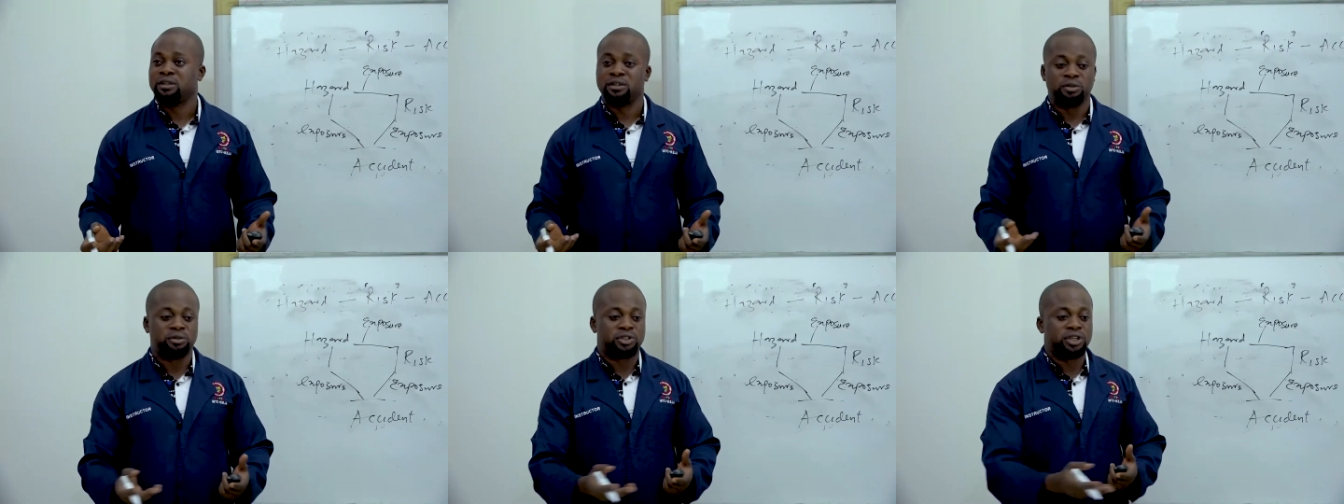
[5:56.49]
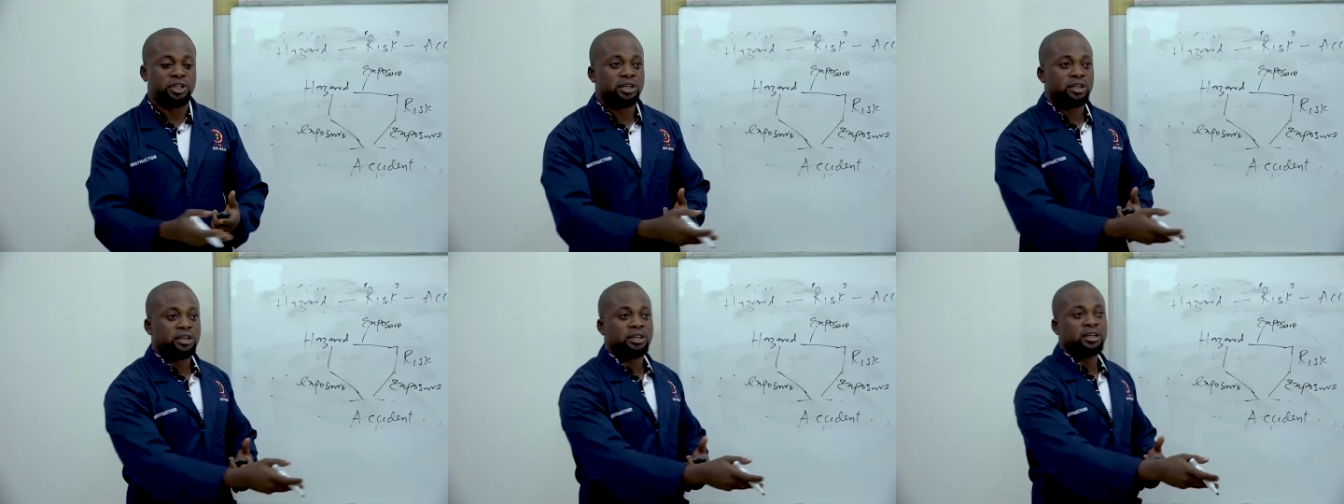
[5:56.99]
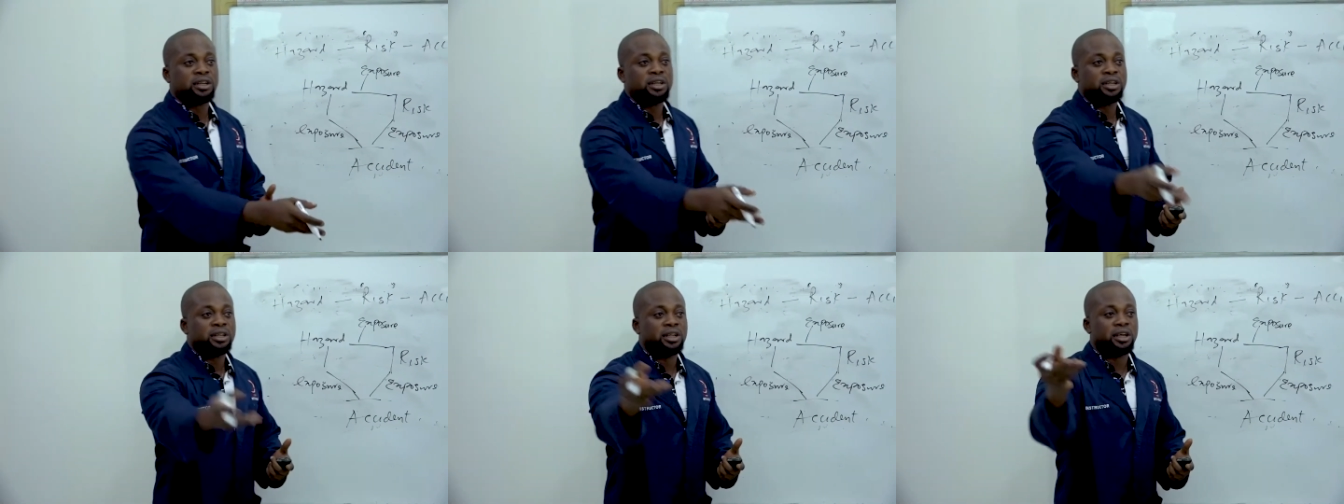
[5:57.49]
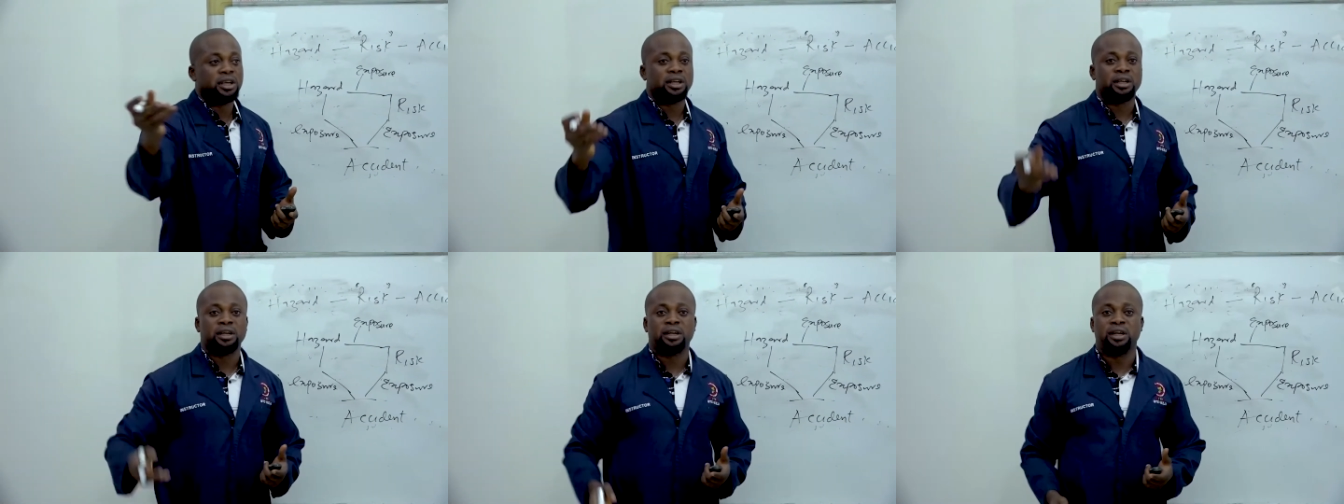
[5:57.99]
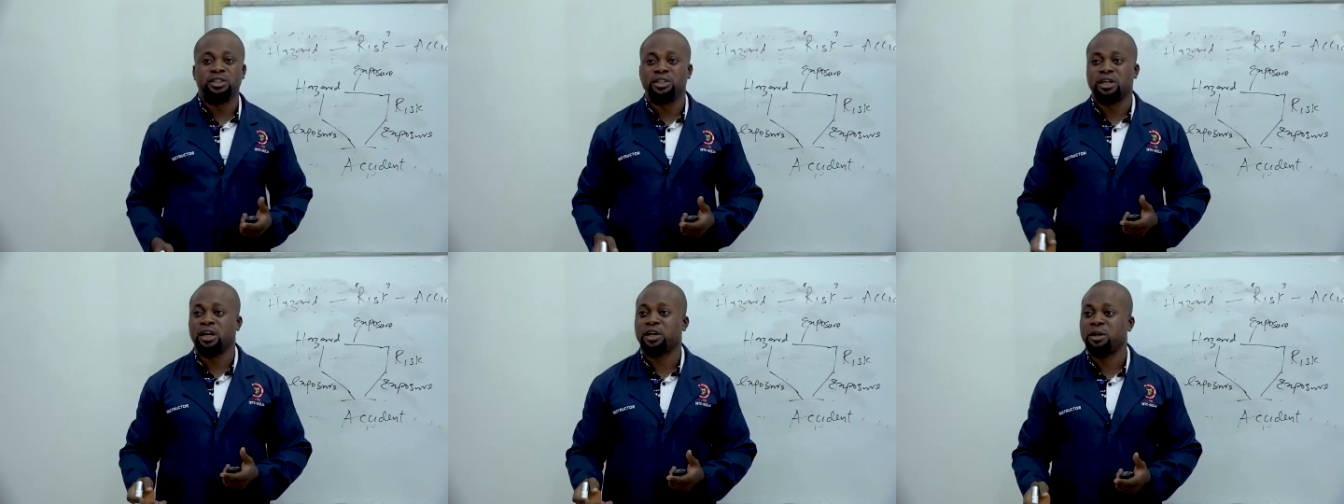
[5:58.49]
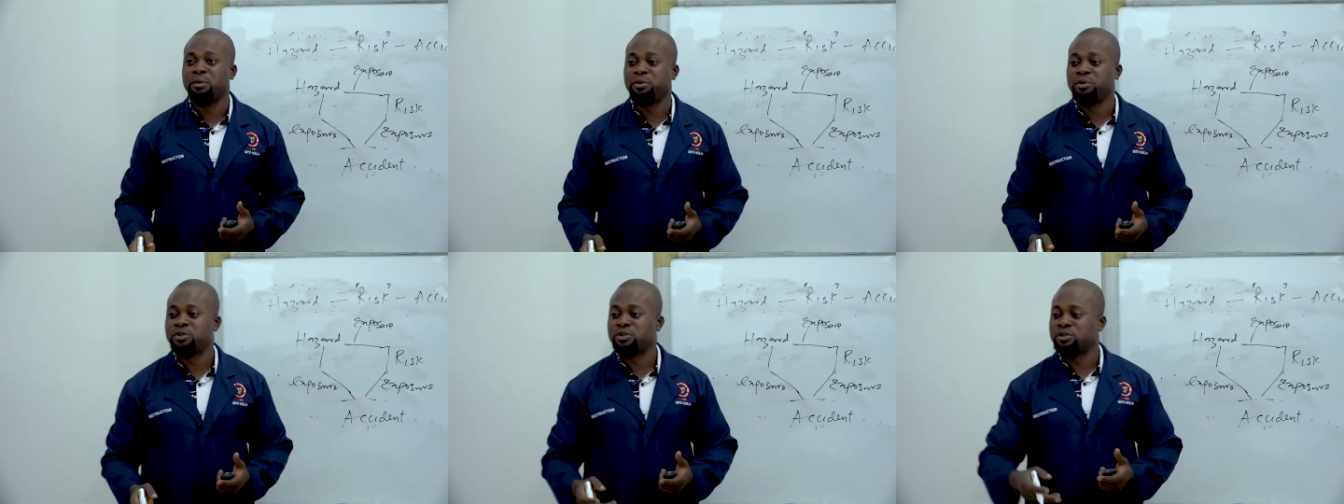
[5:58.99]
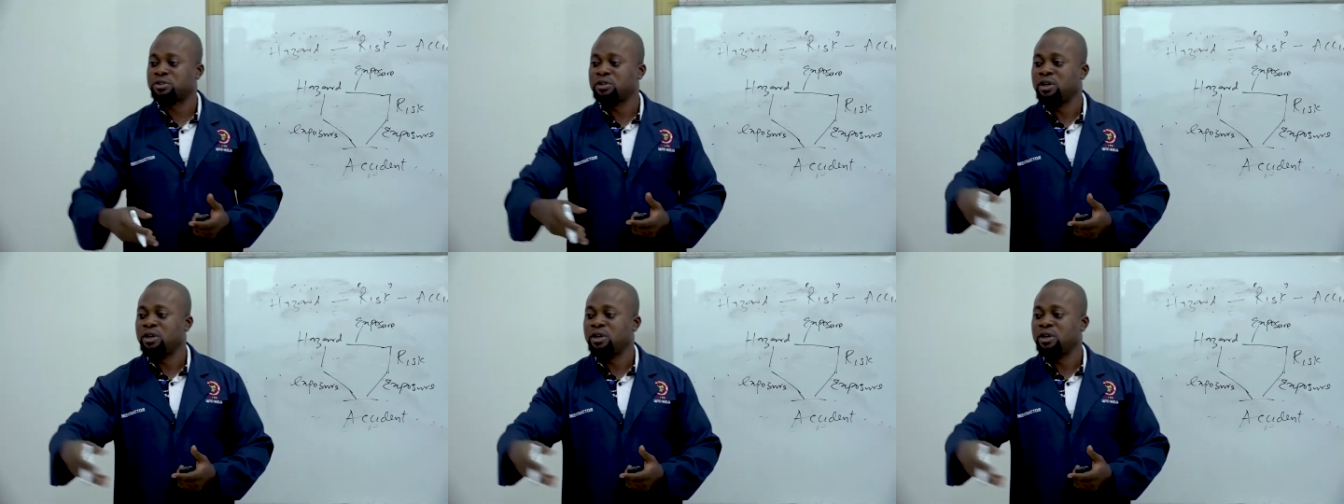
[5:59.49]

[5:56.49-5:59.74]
you see the electrical cables